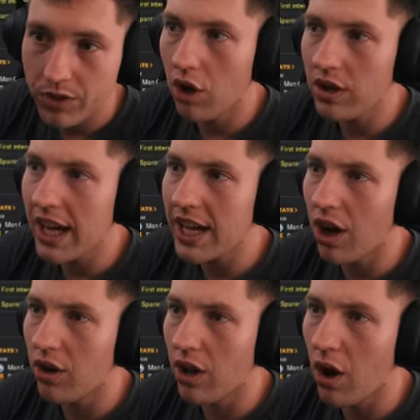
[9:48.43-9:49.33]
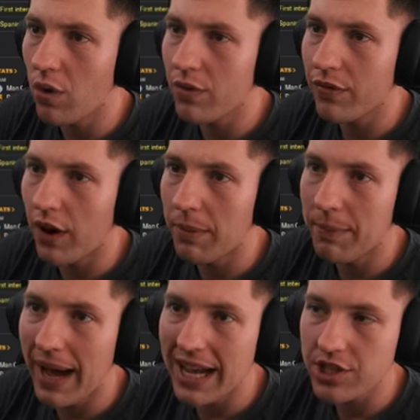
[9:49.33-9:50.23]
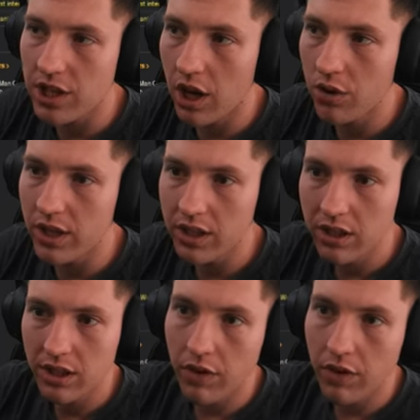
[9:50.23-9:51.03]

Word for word: Longley on loan from Barcelona.